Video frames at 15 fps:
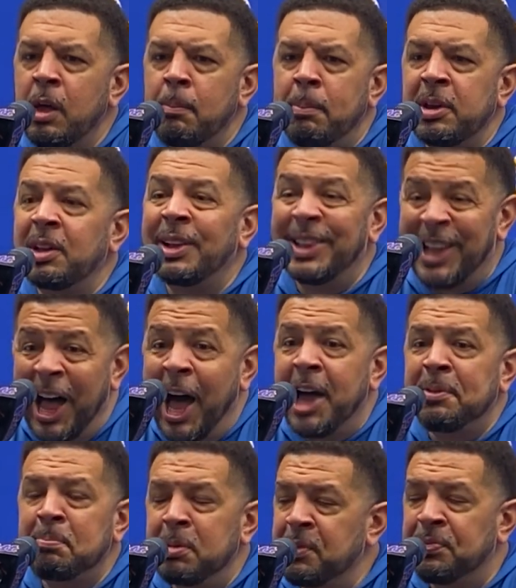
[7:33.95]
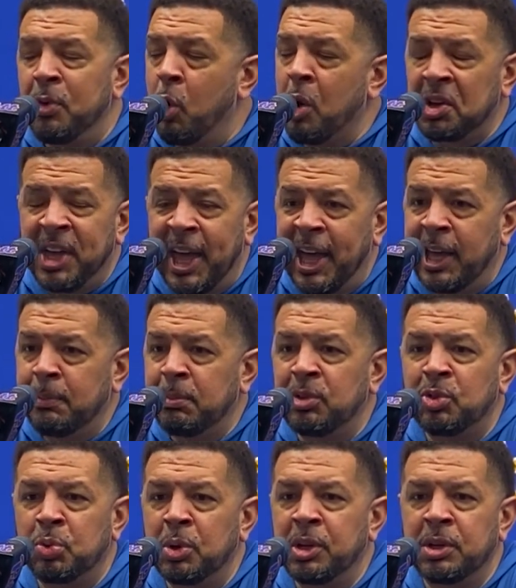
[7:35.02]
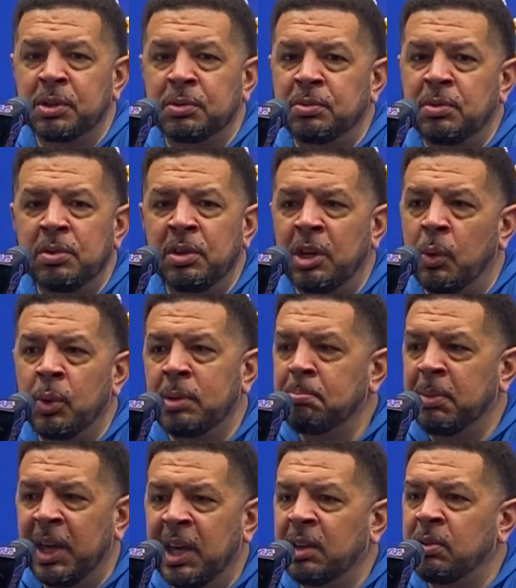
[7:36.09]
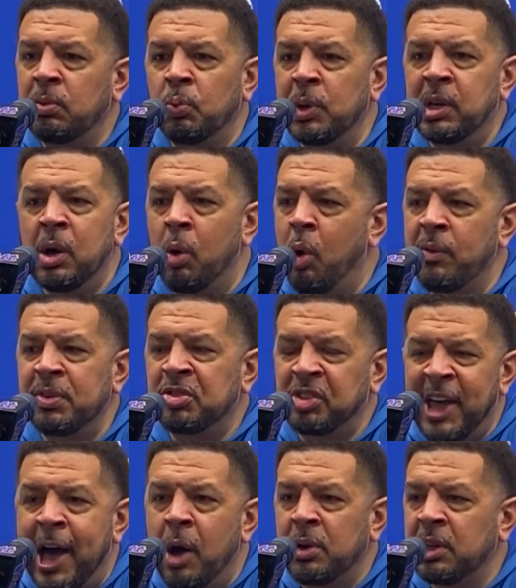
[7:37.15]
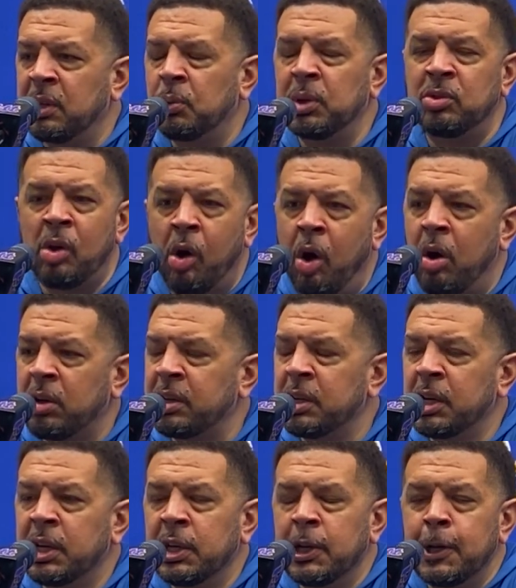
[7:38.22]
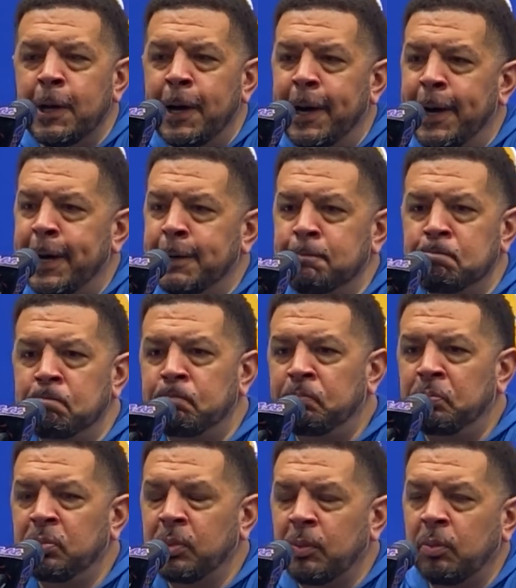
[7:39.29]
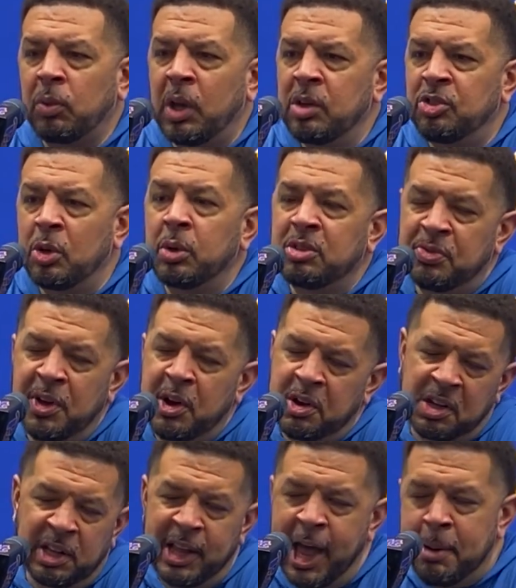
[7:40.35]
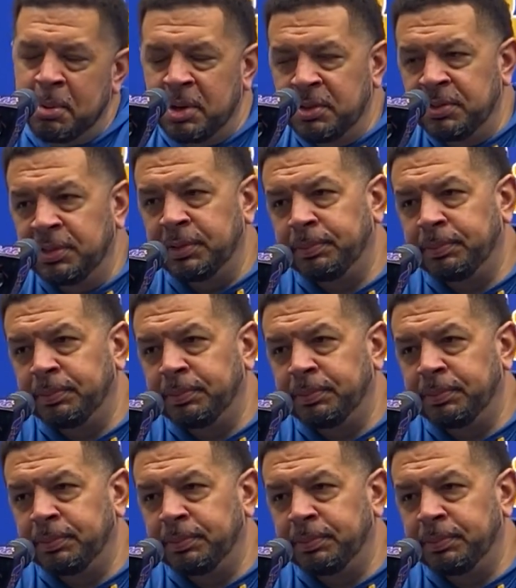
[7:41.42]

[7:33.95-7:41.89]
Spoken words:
But a lot before a game is where, you know, we meet, we go over scouting, we talk. And so it's very collaborative.